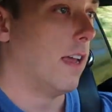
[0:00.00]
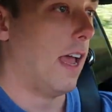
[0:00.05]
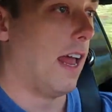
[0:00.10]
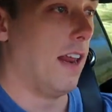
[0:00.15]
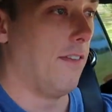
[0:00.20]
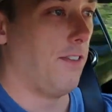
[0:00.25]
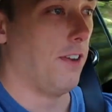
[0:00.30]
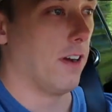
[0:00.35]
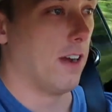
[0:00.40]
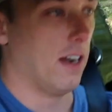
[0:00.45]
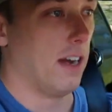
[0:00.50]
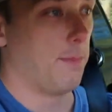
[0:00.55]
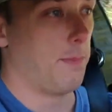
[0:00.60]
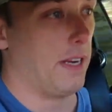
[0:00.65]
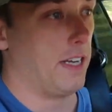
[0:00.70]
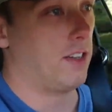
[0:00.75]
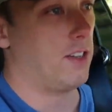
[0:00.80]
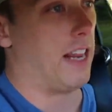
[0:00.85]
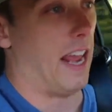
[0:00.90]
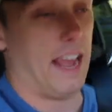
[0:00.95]
And if you're gonna
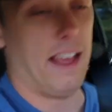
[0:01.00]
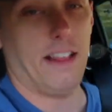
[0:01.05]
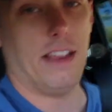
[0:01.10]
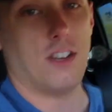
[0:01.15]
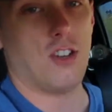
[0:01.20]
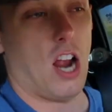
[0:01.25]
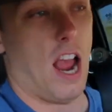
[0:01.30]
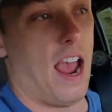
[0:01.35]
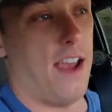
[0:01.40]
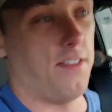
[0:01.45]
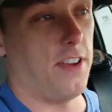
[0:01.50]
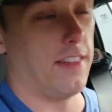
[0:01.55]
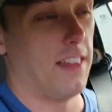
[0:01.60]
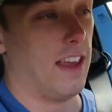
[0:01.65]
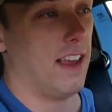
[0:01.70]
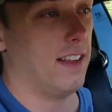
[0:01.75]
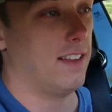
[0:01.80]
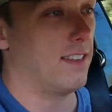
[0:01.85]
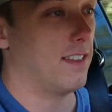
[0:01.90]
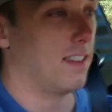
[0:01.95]
be daily driving
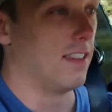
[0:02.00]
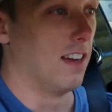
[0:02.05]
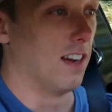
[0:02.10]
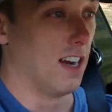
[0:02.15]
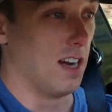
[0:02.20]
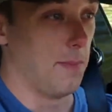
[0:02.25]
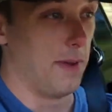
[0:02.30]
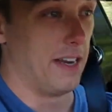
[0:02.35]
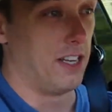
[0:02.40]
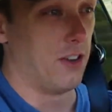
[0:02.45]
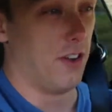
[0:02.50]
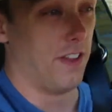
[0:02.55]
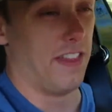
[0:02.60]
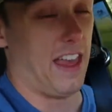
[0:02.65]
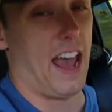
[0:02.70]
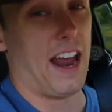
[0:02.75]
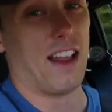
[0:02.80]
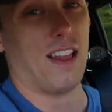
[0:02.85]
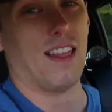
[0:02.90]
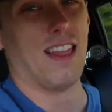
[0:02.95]
this, you're gonna be doing
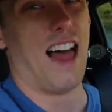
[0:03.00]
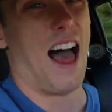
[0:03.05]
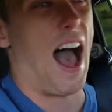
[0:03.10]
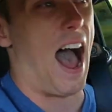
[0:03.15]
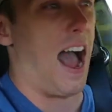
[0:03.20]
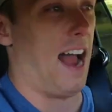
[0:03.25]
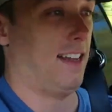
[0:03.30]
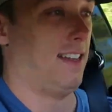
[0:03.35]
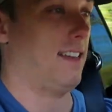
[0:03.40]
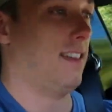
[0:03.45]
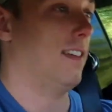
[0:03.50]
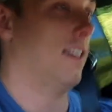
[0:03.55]
that a lot.